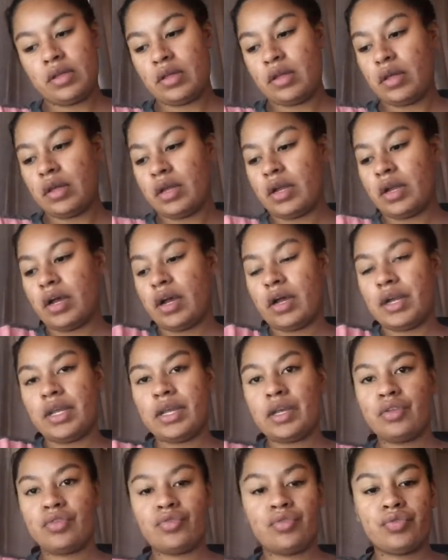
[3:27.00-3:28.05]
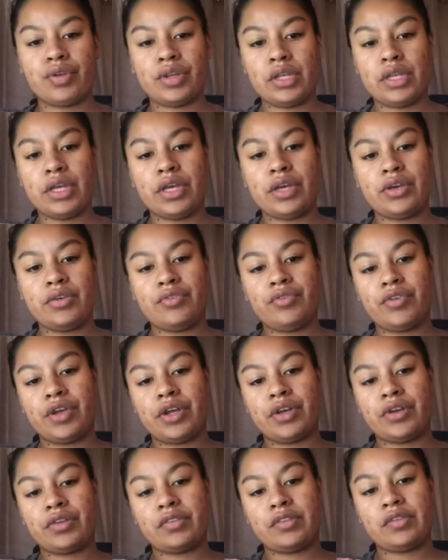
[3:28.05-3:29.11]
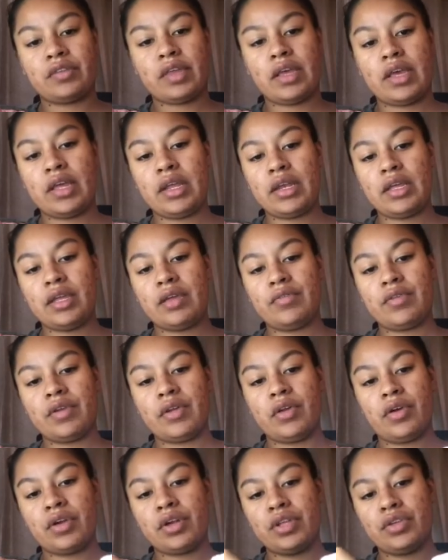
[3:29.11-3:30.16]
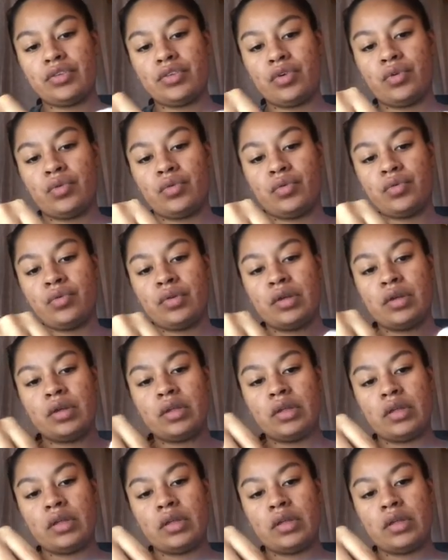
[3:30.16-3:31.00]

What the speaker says: And honey is really good for your skin, even on its own.